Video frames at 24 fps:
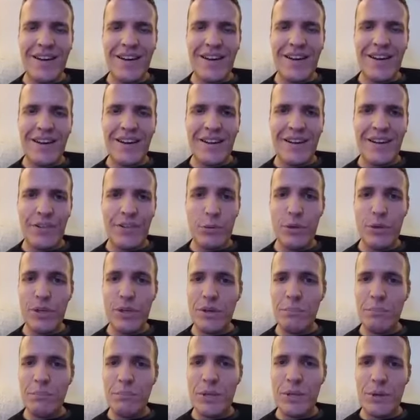through the
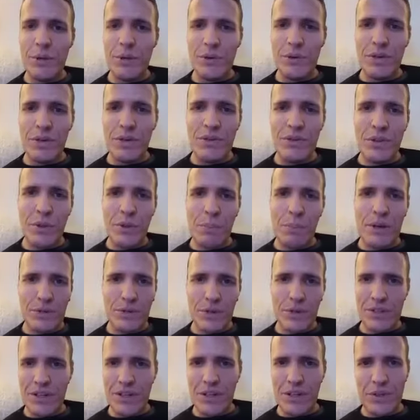computer, even though the
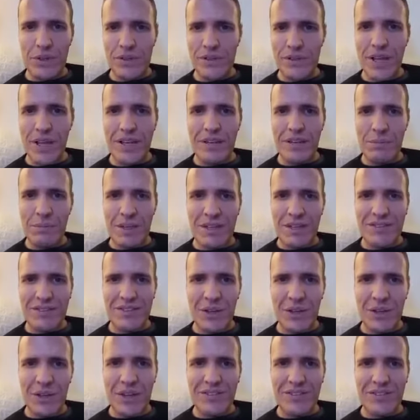picture looked nothing like me.
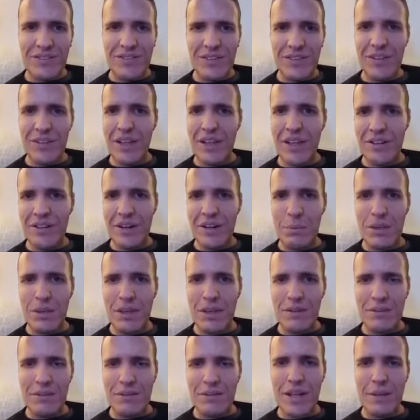So they still ended up
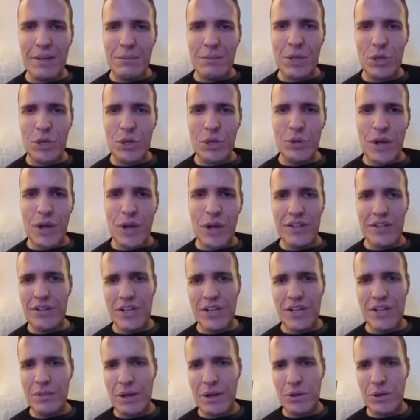letting me through. I had to
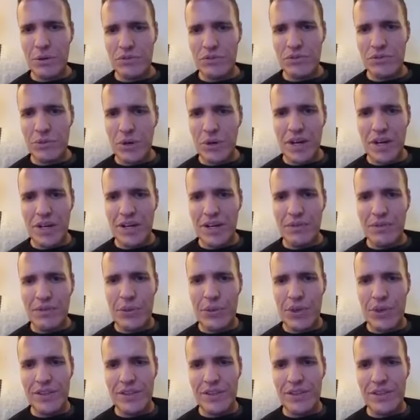tell them my whole story and
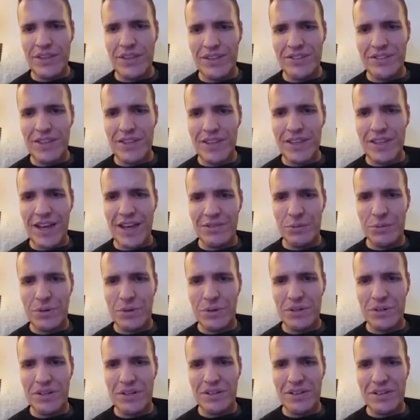everything. The TSA guys
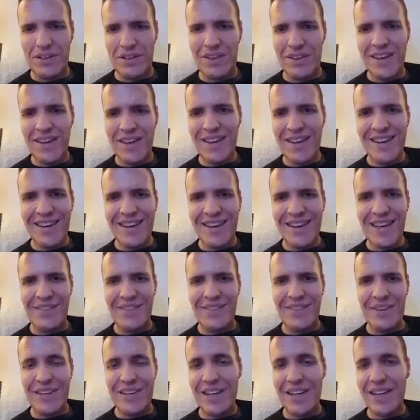were all getting
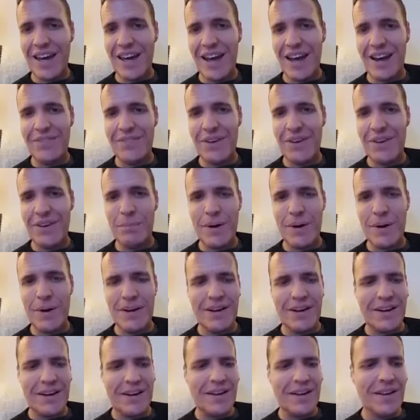kind of a kick out of it,
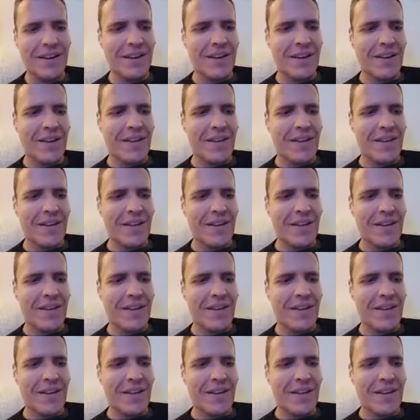but.